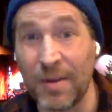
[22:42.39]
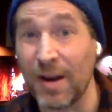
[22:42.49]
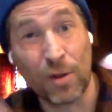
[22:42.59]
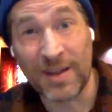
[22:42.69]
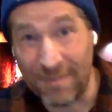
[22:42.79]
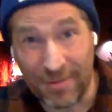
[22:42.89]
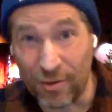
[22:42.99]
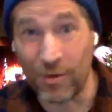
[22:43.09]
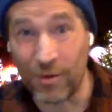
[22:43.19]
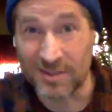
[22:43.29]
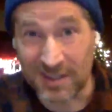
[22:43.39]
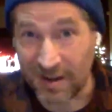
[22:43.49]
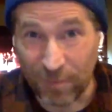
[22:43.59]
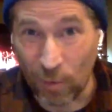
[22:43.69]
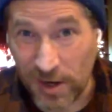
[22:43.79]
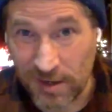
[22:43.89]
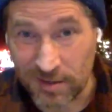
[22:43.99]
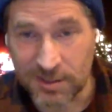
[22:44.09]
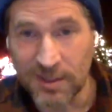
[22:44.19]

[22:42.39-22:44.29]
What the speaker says: It'll only have 30 years, not 40 years,